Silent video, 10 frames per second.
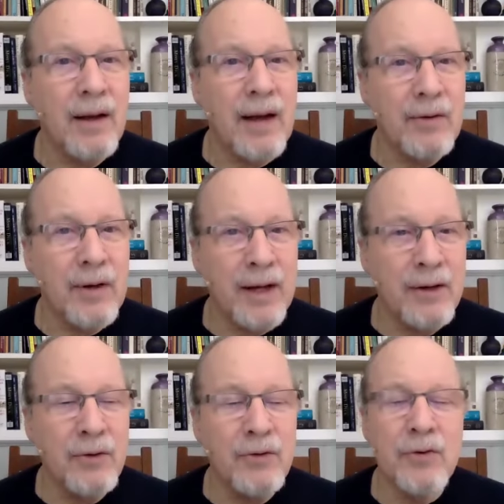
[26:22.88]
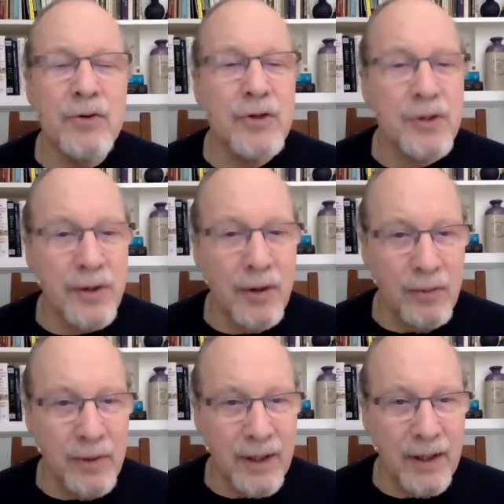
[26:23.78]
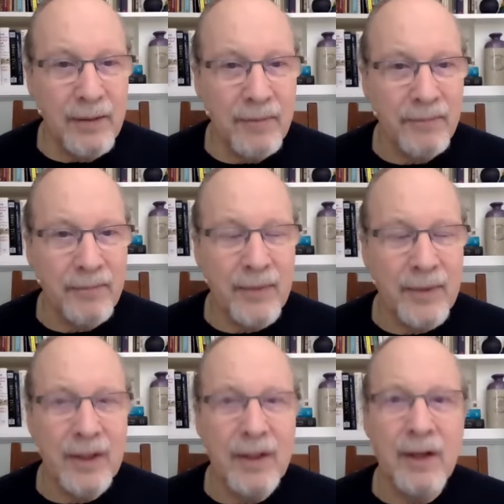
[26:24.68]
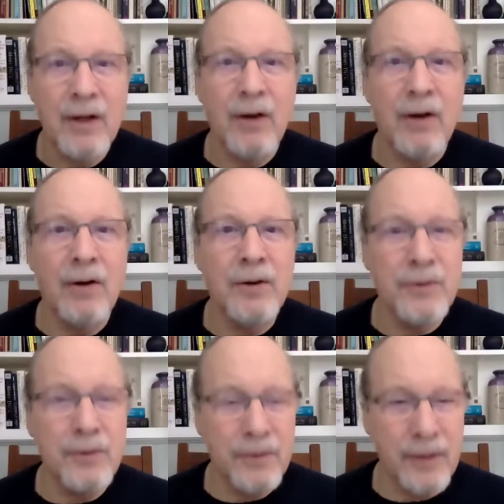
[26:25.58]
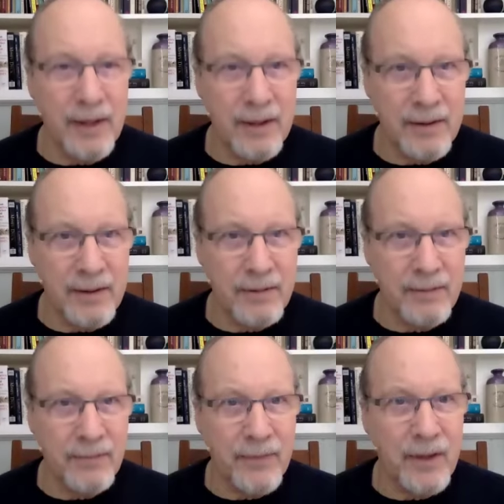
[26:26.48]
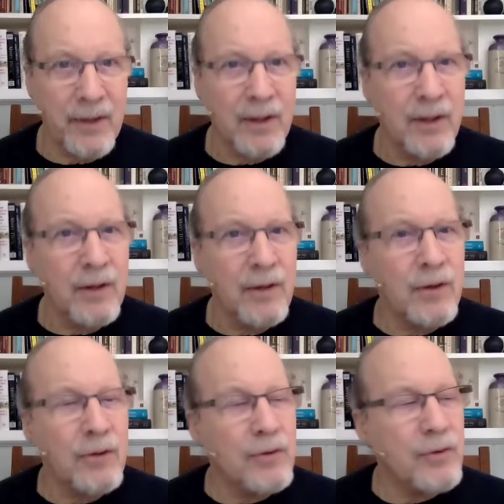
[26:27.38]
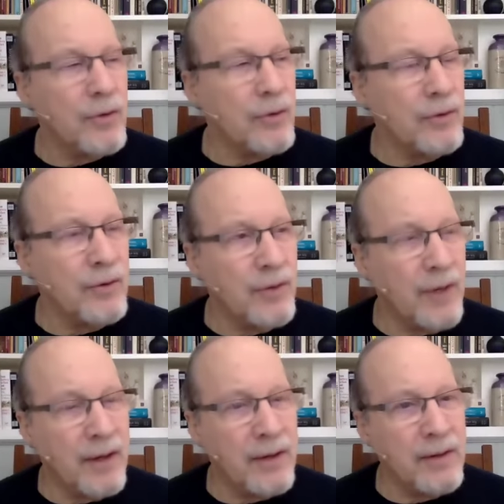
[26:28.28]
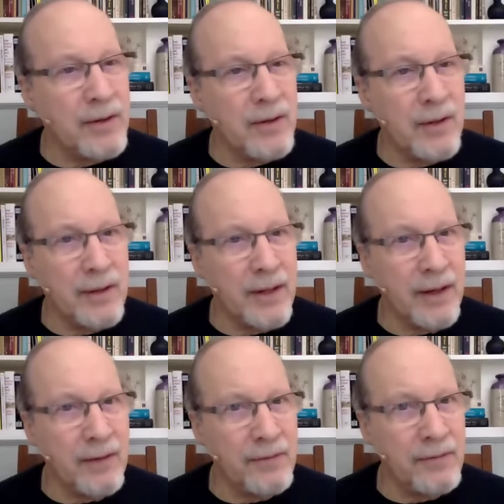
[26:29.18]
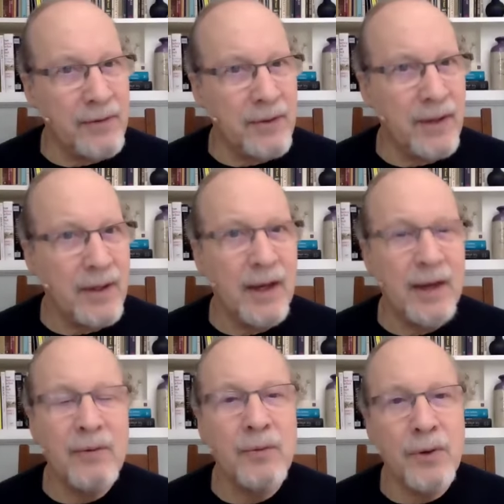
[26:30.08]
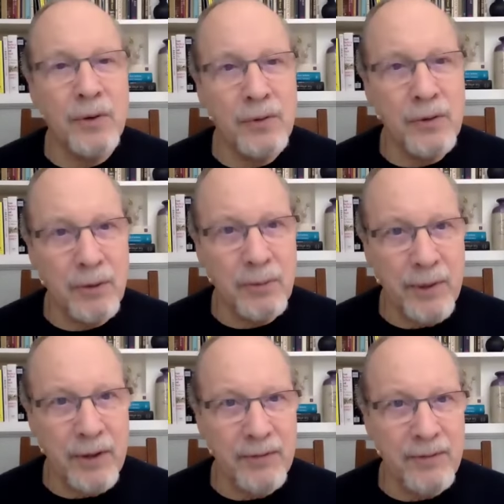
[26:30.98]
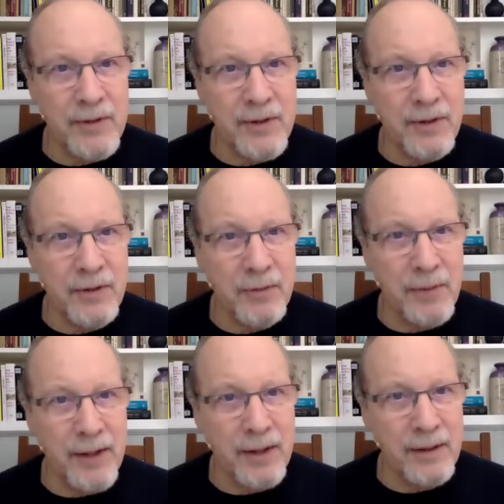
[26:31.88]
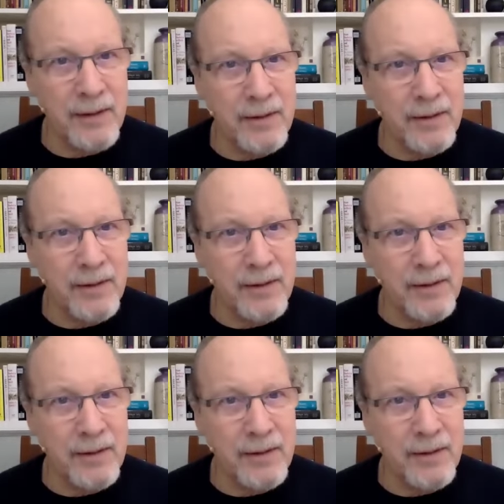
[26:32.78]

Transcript: I would like you to slowly alternate. You turn your head to the left and roll your pelvis to the right.